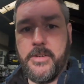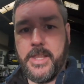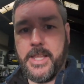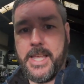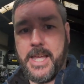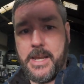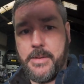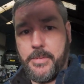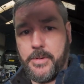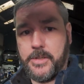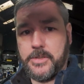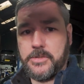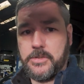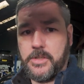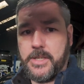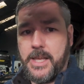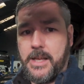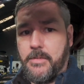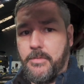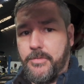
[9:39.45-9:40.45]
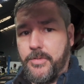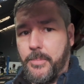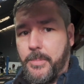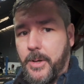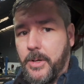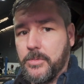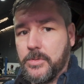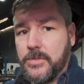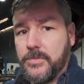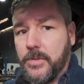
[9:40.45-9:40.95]
the Caddy Boys, look out for
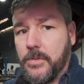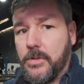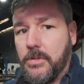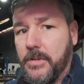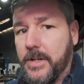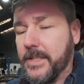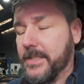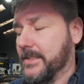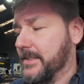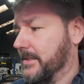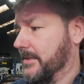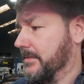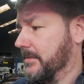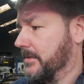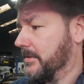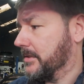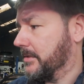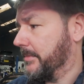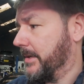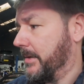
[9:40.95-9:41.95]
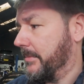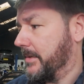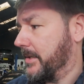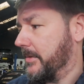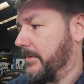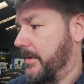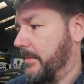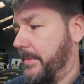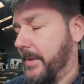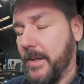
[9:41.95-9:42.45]
posts from Chris because he might be
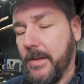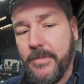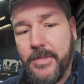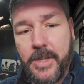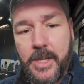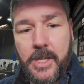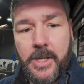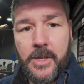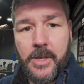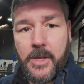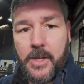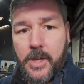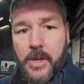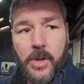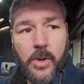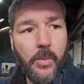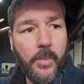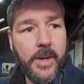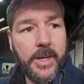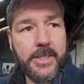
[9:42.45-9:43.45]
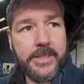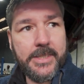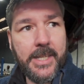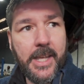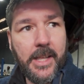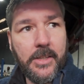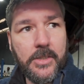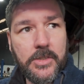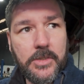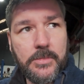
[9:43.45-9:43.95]
doing a bit of a winter
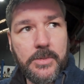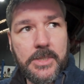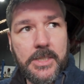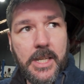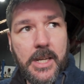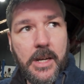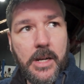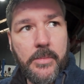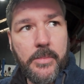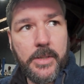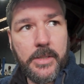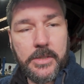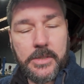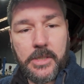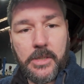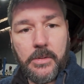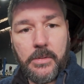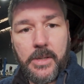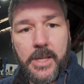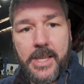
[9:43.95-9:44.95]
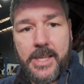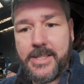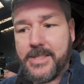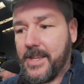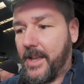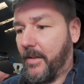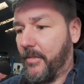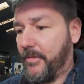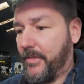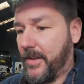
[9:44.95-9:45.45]
sale on some steering wheels. So get
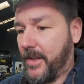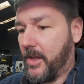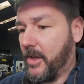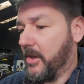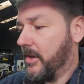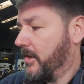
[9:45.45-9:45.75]
yourself a